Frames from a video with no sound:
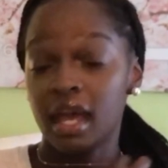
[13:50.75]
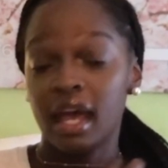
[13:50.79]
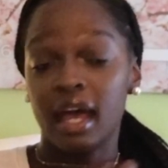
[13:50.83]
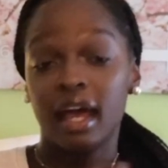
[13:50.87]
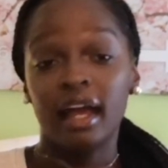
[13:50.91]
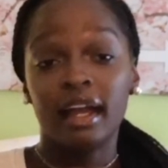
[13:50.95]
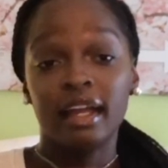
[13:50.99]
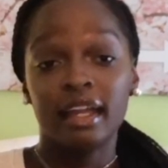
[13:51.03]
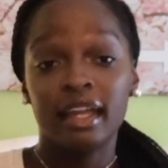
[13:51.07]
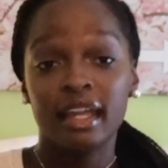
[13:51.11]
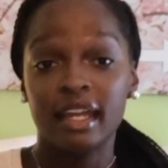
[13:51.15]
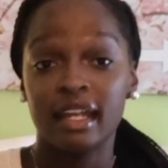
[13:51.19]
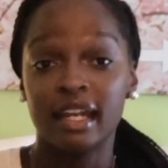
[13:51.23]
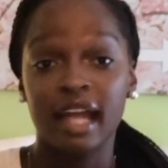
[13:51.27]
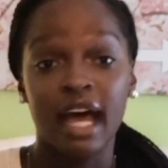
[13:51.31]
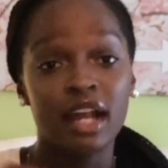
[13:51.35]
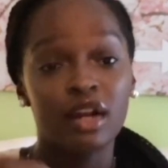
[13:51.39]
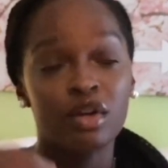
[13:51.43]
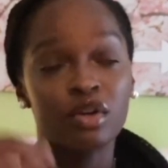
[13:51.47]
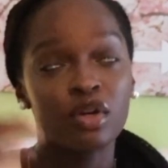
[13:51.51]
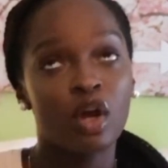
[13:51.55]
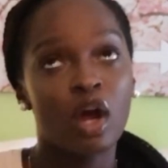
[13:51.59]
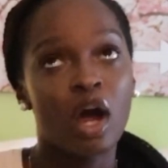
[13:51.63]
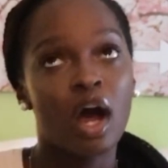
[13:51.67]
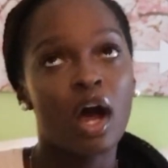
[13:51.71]
Again, I
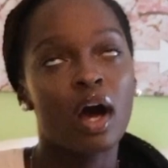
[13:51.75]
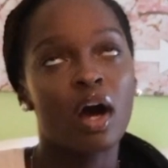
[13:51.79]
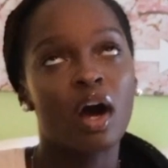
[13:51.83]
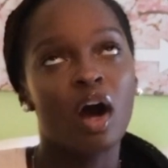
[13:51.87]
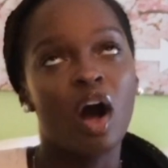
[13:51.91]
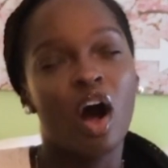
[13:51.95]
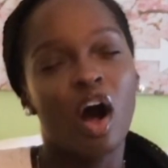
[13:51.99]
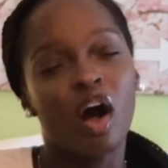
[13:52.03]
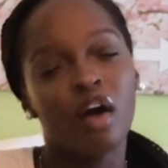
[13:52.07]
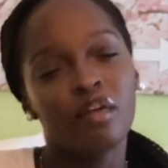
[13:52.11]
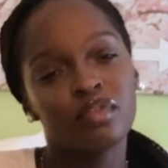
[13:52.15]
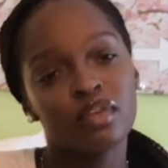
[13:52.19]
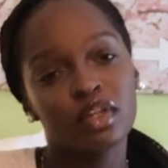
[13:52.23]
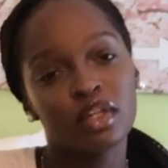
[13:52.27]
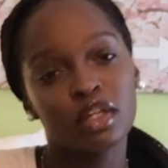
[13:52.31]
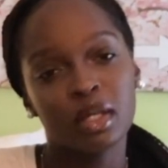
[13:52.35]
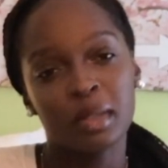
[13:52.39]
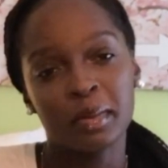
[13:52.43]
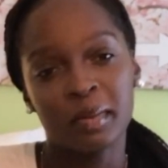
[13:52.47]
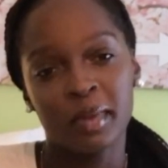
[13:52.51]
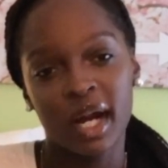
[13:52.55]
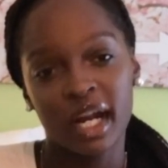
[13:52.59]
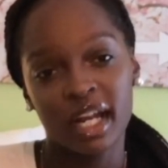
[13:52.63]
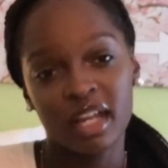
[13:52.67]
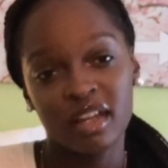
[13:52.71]
don't know how often the
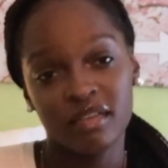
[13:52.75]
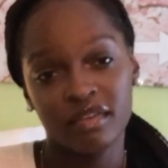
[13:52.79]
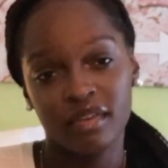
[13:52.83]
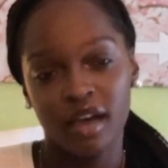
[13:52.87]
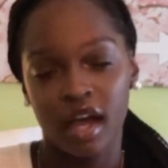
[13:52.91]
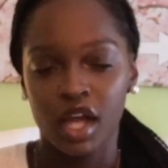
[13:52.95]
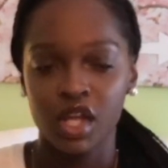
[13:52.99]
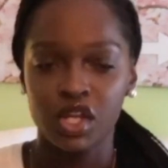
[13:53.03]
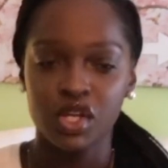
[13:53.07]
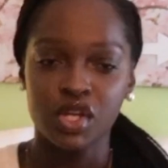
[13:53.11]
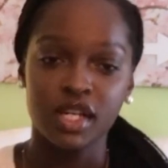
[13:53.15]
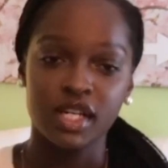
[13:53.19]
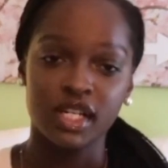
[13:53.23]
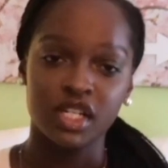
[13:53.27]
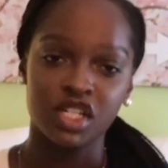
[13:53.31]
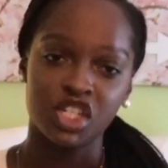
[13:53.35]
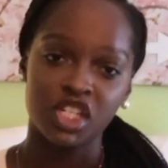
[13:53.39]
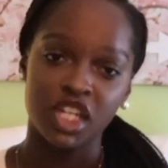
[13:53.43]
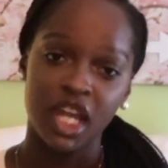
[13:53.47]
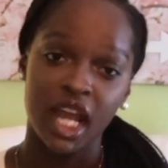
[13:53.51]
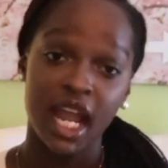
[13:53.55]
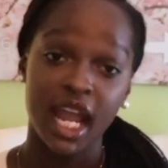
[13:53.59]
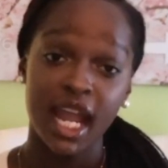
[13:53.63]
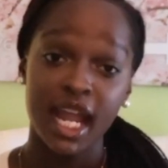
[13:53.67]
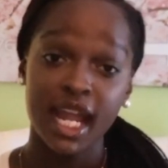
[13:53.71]
market value can
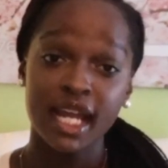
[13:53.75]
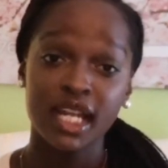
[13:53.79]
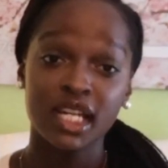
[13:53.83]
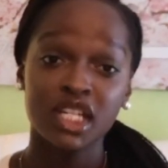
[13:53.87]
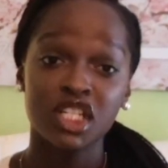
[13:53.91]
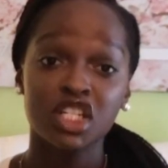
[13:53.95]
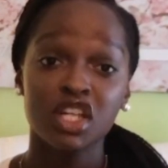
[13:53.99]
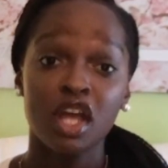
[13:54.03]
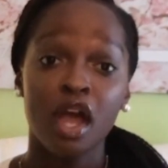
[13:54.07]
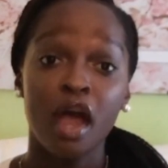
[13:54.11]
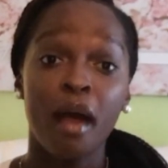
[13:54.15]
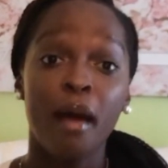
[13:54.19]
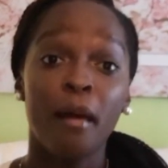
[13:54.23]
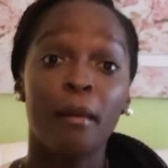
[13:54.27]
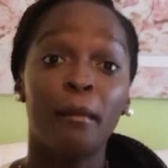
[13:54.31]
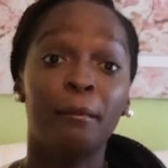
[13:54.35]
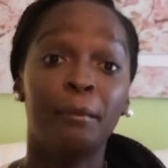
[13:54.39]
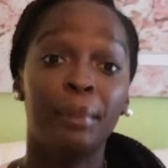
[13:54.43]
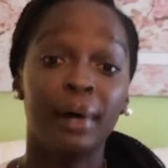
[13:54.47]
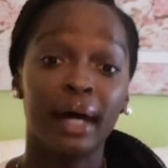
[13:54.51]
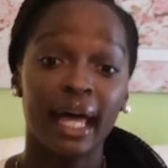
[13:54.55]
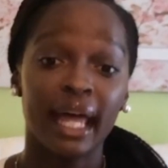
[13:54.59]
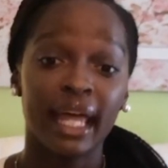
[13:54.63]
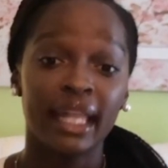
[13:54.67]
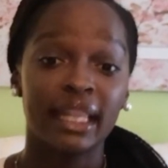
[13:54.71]
change,
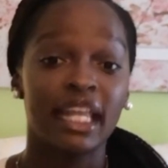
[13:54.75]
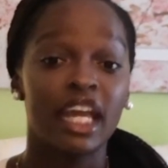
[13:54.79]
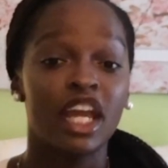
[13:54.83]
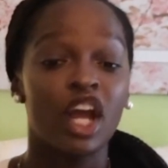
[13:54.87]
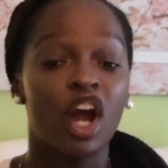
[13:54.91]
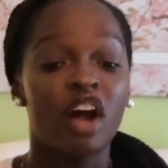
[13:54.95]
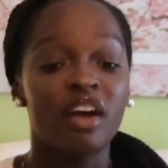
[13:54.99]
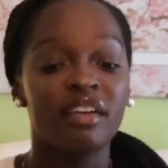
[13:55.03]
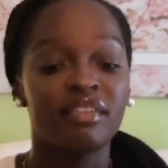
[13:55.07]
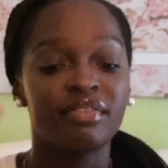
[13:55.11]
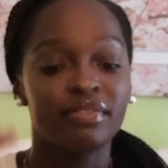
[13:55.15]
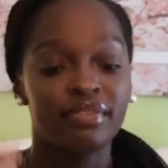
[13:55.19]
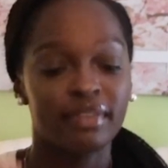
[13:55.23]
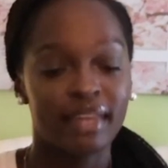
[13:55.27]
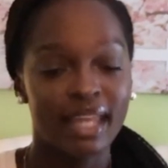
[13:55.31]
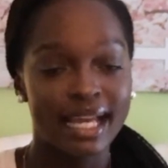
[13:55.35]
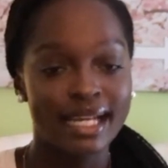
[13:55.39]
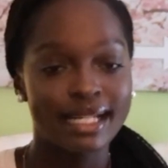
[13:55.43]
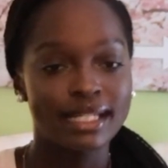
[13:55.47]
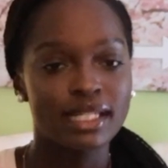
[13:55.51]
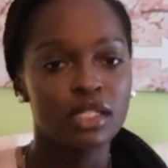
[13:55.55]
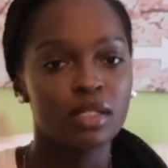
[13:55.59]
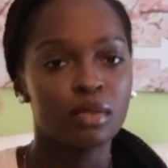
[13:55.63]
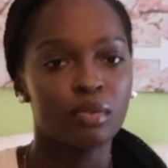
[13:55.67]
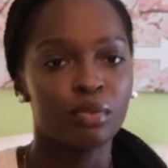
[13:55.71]
but they are
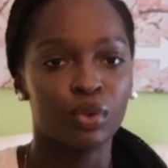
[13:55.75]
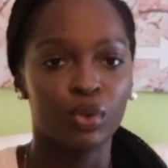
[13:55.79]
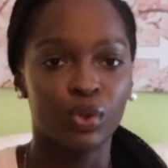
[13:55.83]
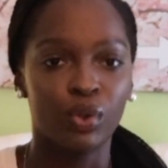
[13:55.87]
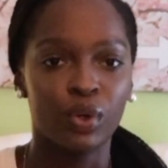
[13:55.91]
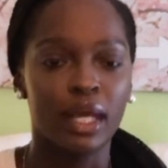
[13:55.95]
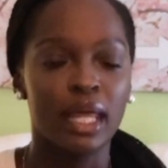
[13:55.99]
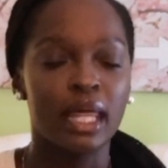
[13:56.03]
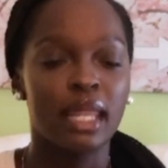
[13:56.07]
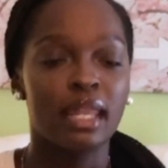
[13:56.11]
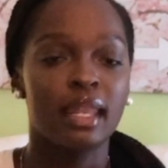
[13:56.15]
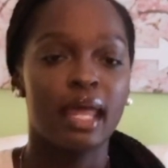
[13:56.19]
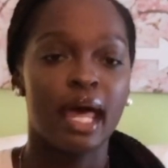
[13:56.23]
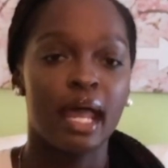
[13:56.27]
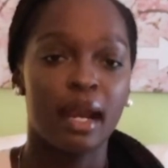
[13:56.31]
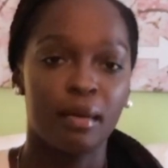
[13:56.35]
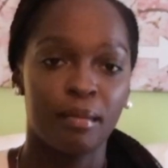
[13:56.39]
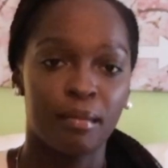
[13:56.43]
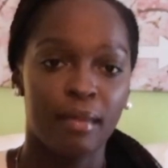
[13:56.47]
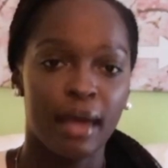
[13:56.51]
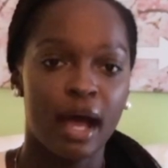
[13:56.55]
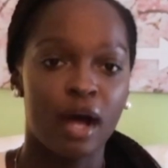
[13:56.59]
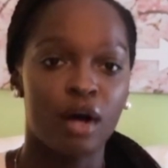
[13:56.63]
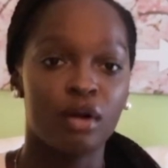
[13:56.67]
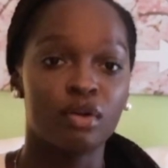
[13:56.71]
flexible in that
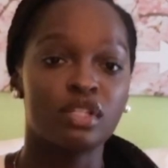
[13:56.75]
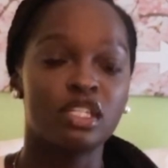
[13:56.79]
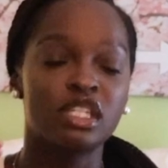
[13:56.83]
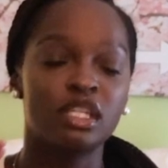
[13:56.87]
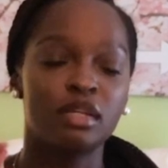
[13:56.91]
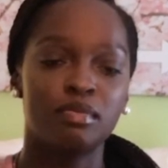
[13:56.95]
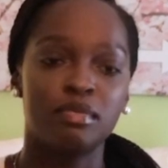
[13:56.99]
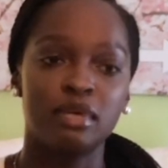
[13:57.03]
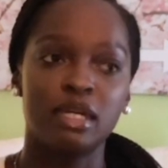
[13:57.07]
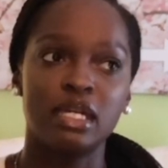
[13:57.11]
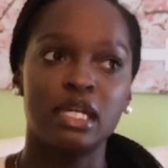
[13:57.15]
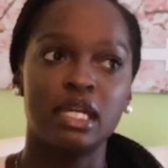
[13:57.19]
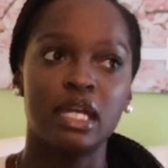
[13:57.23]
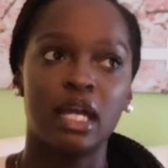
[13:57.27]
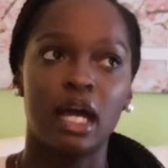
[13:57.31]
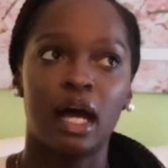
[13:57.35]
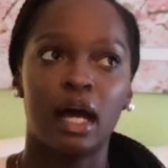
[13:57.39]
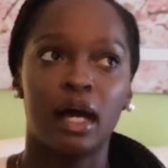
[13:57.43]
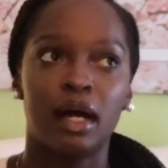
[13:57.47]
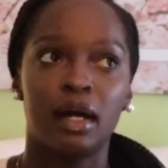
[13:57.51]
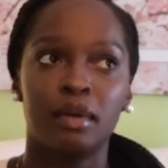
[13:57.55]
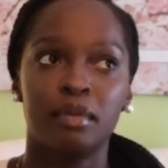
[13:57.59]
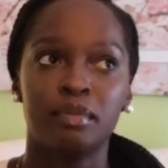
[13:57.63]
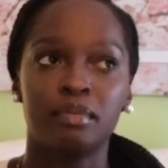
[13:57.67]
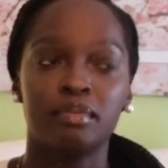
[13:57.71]
amount to be
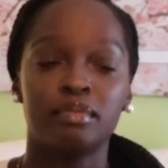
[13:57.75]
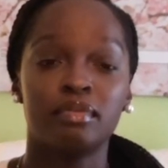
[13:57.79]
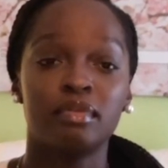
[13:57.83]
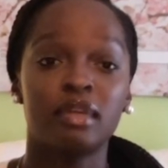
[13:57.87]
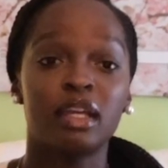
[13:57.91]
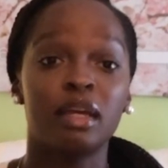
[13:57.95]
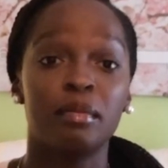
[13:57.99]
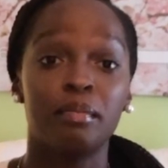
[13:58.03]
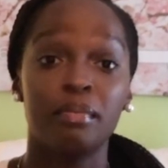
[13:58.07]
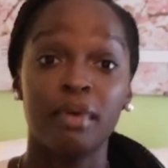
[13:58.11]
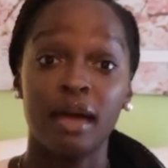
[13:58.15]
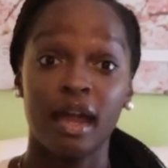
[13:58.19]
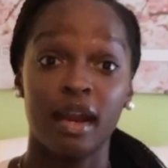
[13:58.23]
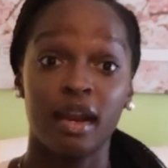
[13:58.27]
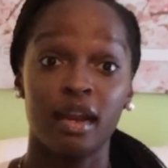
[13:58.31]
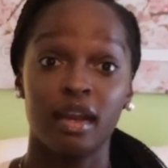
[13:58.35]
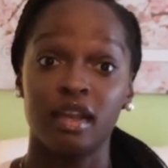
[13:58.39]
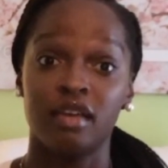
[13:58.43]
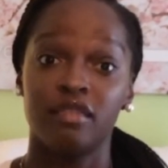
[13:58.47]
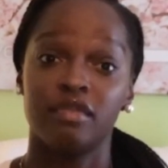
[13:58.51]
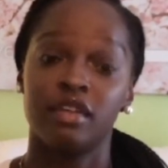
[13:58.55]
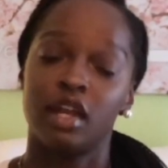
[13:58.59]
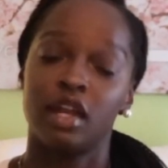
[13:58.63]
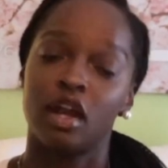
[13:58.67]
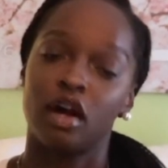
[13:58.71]

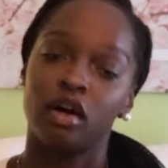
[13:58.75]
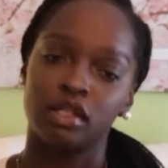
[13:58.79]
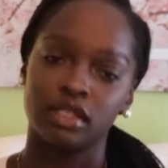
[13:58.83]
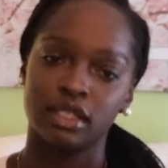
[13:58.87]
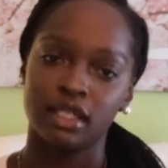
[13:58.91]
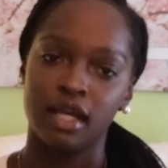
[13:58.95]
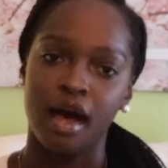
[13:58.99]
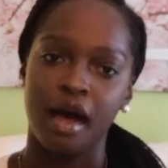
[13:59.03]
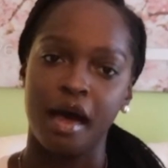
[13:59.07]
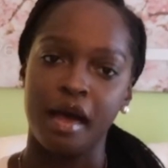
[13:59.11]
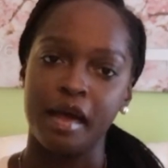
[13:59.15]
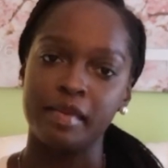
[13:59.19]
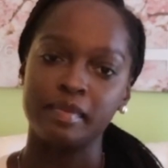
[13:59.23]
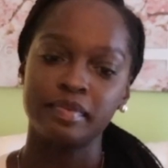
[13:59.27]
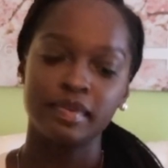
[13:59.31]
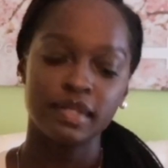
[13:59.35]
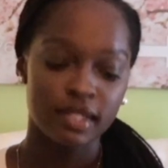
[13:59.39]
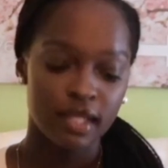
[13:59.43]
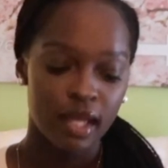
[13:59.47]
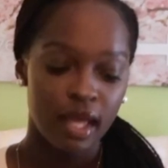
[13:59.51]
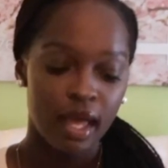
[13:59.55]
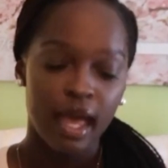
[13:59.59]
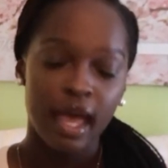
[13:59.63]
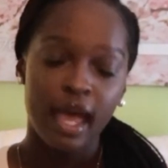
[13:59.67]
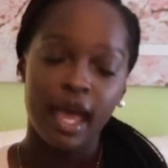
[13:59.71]
competitive at all times.
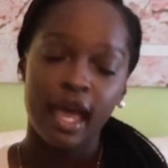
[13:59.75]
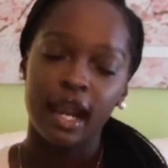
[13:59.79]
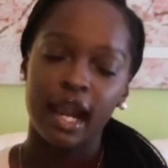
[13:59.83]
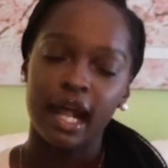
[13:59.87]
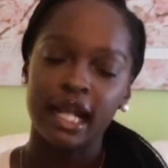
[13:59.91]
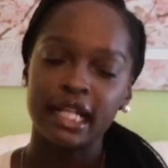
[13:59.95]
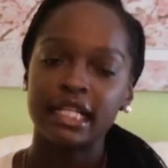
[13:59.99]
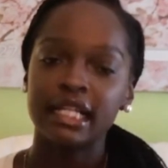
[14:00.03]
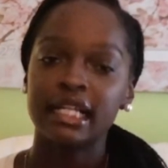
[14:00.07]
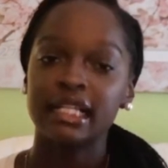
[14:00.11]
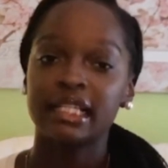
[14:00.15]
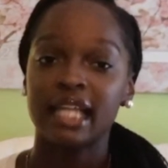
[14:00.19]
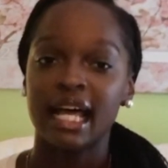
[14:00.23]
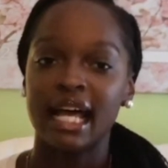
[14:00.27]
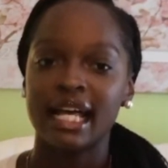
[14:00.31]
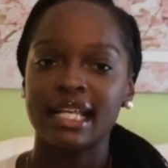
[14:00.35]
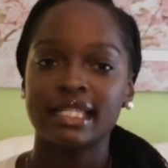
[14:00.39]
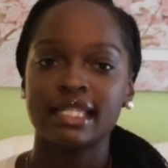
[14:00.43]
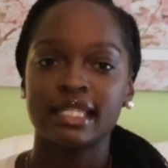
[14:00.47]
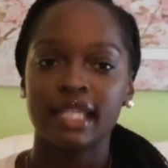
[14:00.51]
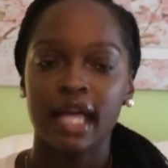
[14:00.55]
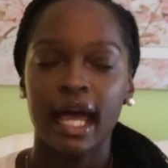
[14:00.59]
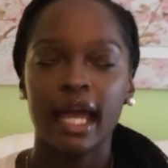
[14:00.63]
And I think that's